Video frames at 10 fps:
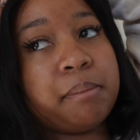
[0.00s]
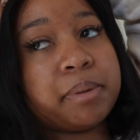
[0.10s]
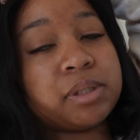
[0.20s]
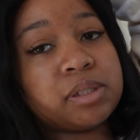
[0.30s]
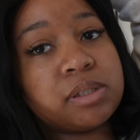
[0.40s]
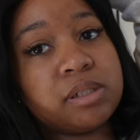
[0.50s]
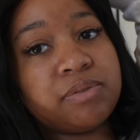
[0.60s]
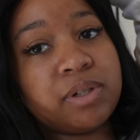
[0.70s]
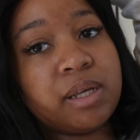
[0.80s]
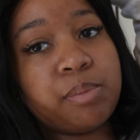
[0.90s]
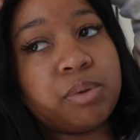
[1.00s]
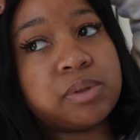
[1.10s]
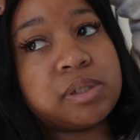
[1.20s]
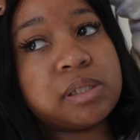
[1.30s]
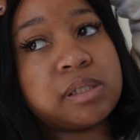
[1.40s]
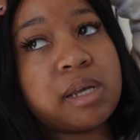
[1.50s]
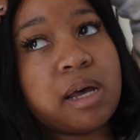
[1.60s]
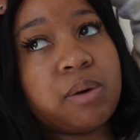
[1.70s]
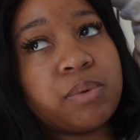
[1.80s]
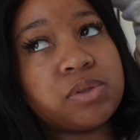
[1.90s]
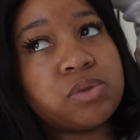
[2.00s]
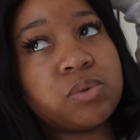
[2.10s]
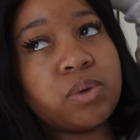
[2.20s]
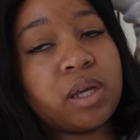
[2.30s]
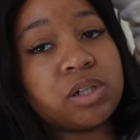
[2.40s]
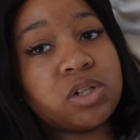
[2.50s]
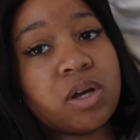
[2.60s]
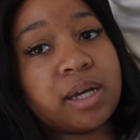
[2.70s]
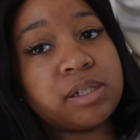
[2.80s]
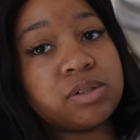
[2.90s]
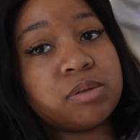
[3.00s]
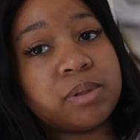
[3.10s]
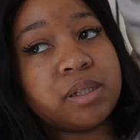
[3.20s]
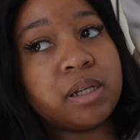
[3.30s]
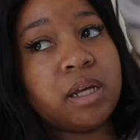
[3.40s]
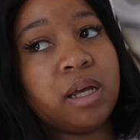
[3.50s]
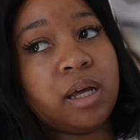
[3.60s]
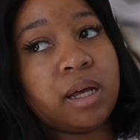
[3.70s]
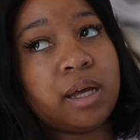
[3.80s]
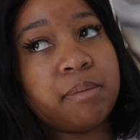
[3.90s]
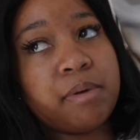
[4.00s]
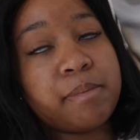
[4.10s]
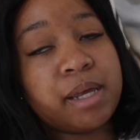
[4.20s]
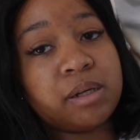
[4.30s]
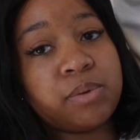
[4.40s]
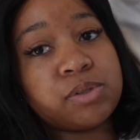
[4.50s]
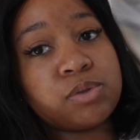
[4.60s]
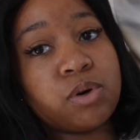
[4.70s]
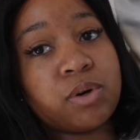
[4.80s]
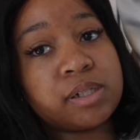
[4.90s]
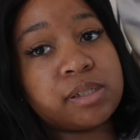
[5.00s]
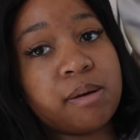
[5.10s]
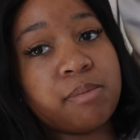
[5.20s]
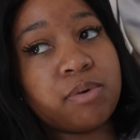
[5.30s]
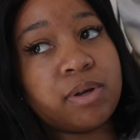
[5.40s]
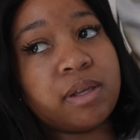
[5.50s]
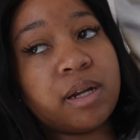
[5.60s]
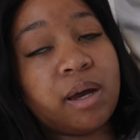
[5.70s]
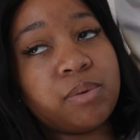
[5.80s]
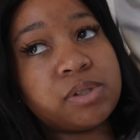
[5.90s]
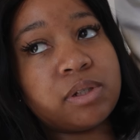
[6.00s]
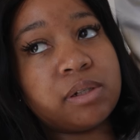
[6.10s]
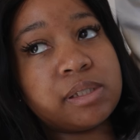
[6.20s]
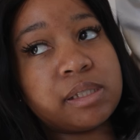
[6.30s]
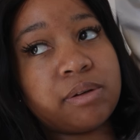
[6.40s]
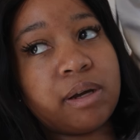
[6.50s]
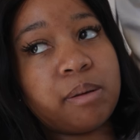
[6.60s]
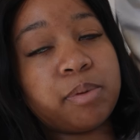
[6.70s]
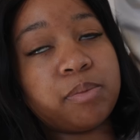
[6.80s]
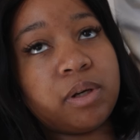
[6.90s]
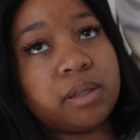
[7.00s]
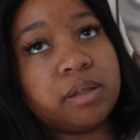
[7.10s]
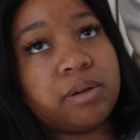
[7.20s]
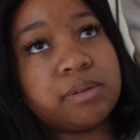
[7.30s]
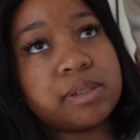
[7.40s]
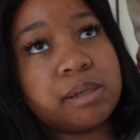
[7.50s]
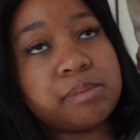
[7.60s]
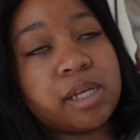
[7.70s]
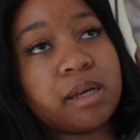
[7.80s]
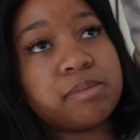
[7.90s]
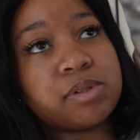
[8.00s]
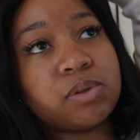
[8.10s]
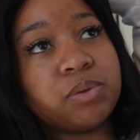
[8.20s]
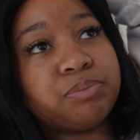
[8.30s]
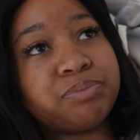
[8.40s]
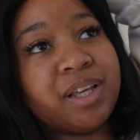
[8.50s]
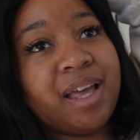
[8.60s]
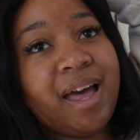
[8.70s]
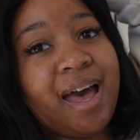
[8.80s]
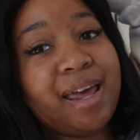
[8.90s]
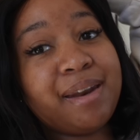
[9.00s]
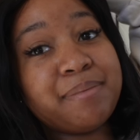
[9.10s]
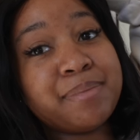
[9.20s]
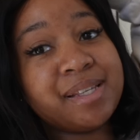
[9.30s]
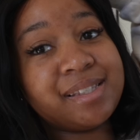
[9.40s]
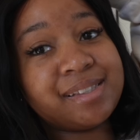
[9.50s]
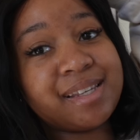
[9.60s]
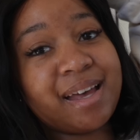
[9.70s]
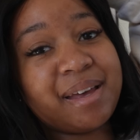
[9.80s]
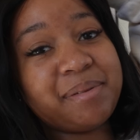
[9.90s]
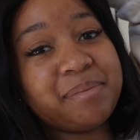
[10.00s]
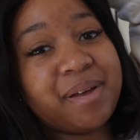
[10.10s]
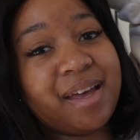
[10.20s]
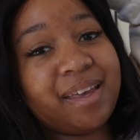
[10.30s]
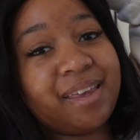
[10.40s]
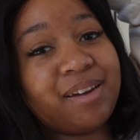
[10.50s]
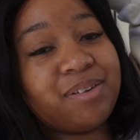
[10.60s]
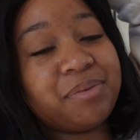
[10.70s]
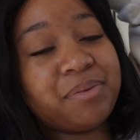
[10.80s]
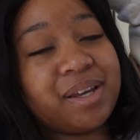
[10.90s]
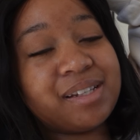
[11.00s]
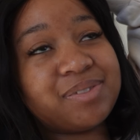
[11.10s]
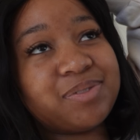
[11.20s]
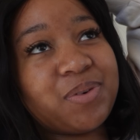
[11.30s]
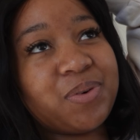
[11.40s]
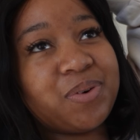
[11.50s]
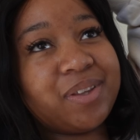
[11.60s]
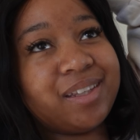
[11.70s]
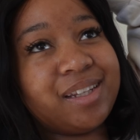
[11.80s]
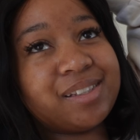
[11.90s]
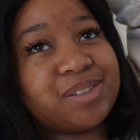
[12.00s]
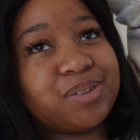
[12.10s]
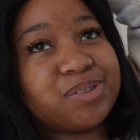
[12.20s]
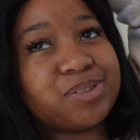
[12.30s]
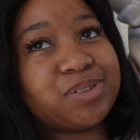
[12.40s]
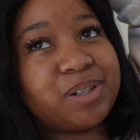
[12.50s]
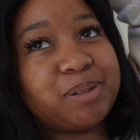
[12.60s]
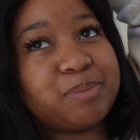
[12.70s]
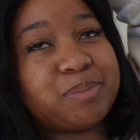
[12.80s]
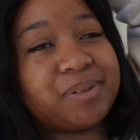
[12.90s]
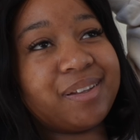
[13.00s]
but just to different airports. So I went to King Shaka in Durban. Amanda went to Ora Tambo and then I went to Lanseria, but we got there on the same time. So I had an amazing time. I cannot wait for the next girls trip,